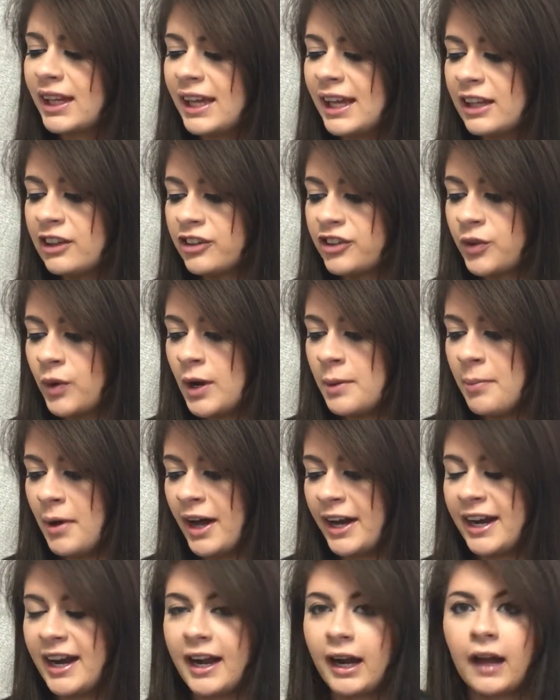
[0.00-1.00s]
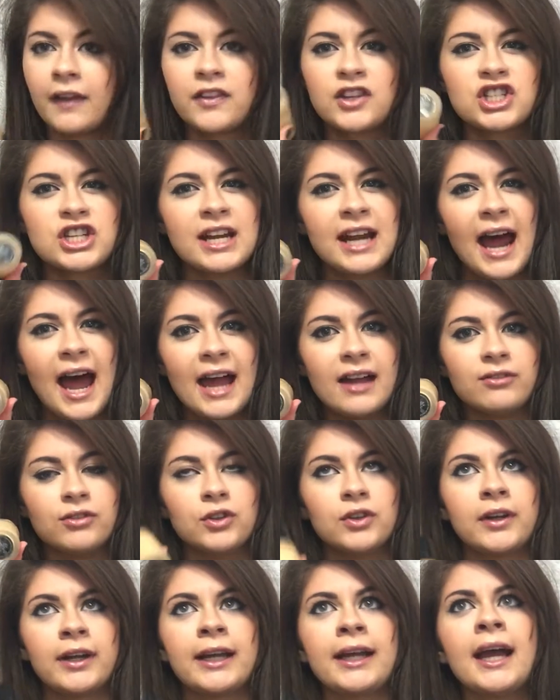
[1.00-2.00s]
And so I bought it. I got the shade
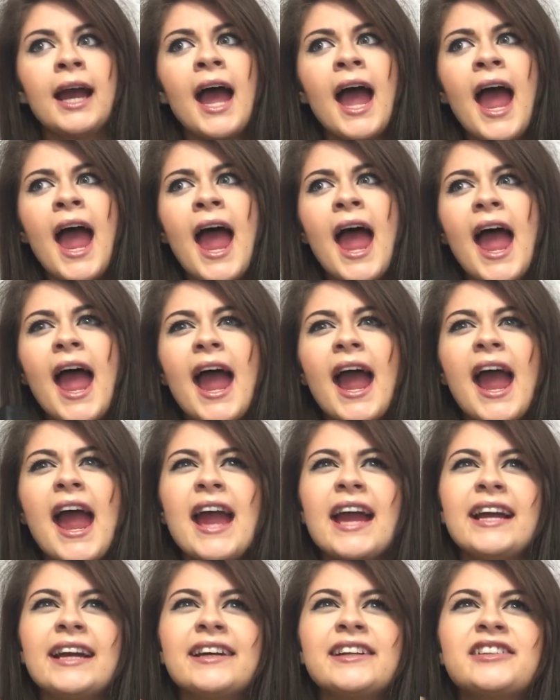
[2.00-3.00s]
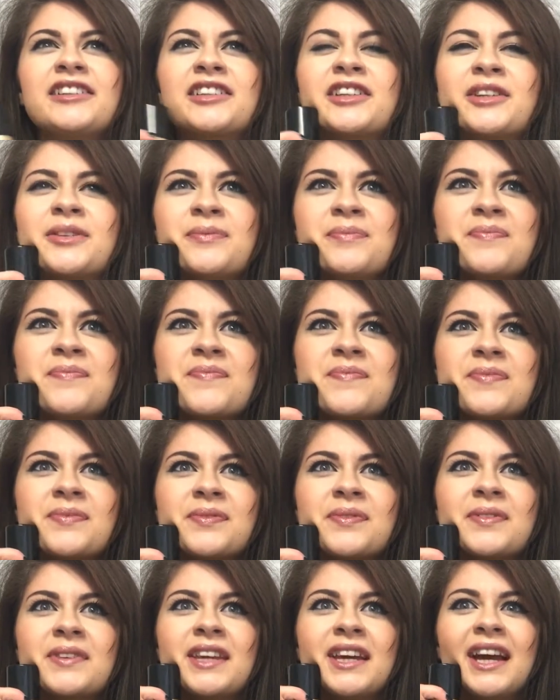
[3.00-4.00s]
Ivory, and
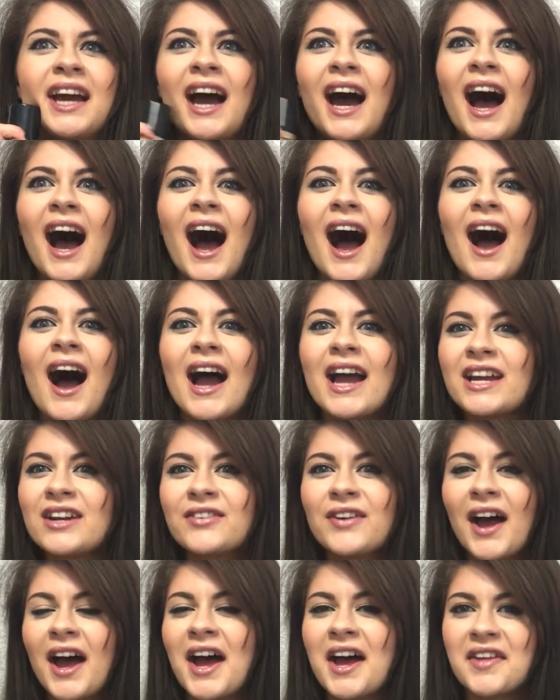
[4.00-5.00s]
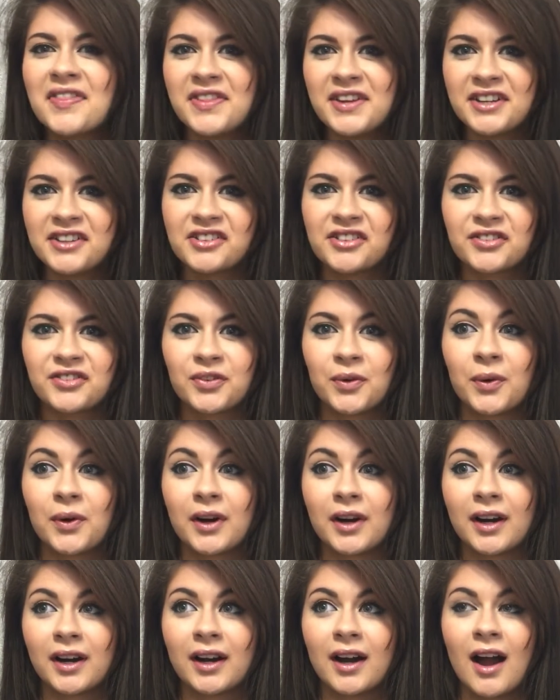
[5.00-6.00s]
I have had this
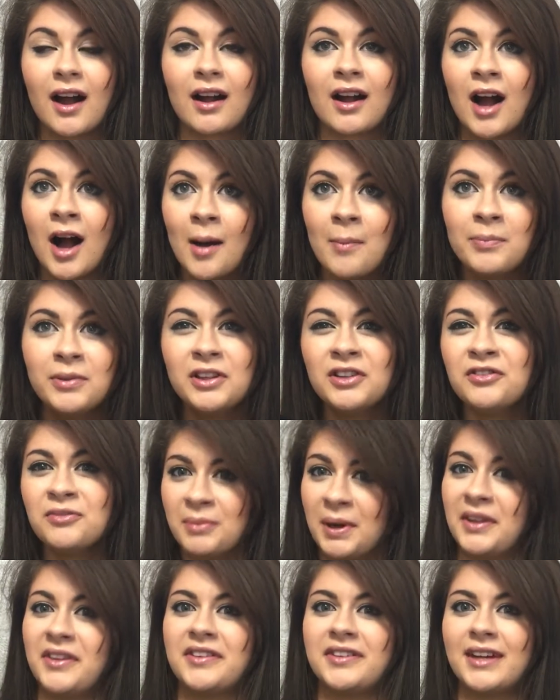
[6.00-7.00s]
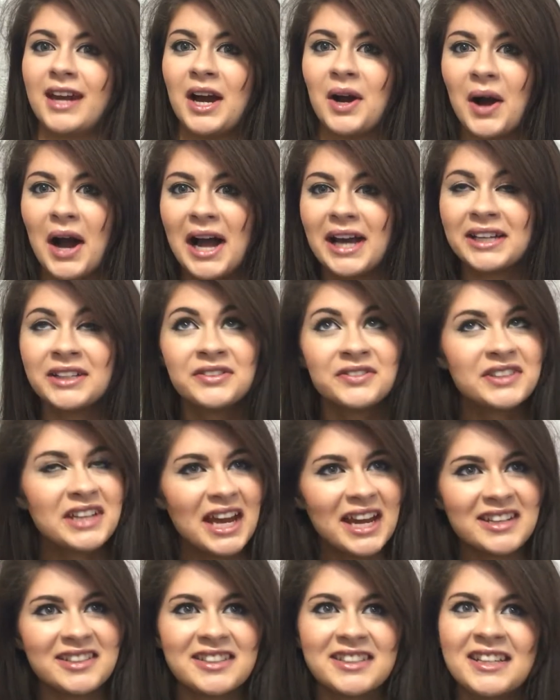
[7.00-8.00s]
for a couple of months now. I have
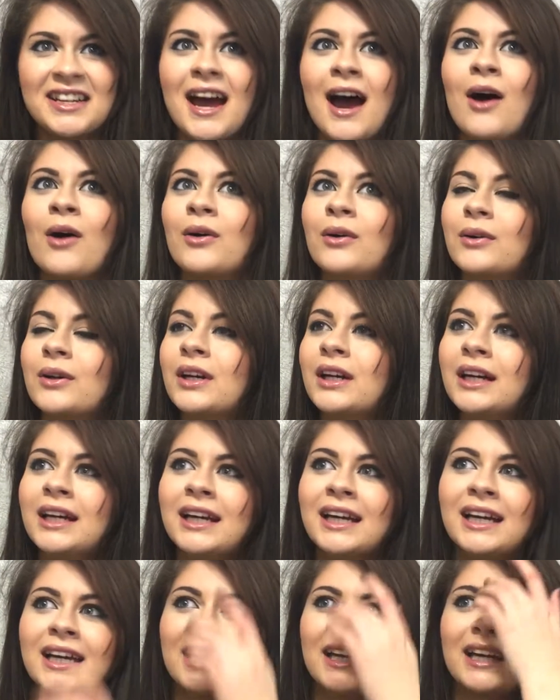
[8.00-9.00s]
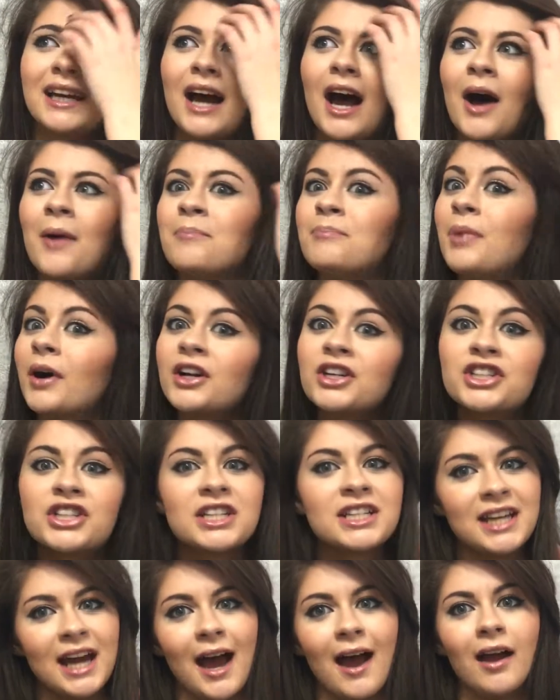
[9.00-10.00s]
tested out a bunch of
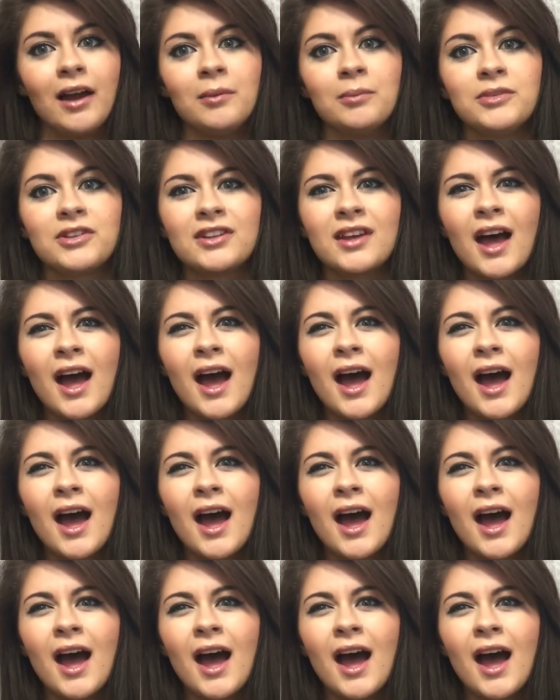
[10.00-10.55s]
times.